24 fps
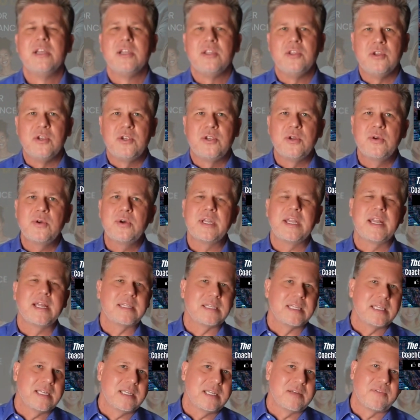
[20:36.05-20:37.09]
you do it at
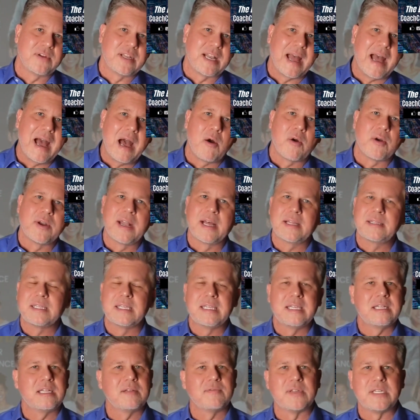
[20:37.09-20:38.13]
the end of an hour, not the
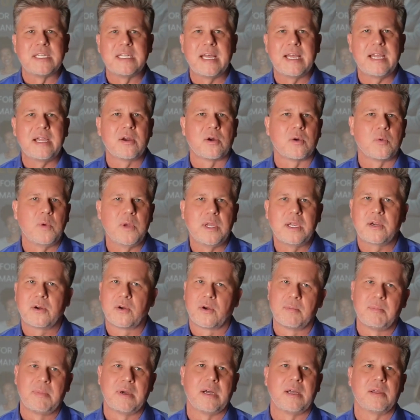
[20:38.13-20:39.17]
end of a day or a week or
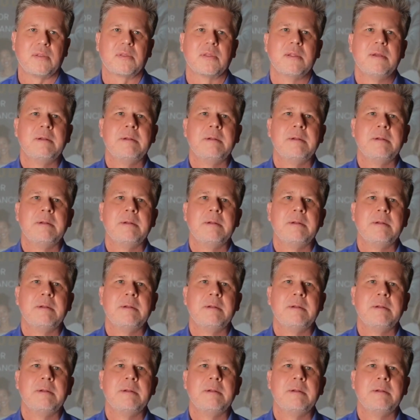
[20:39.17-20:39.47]
a month.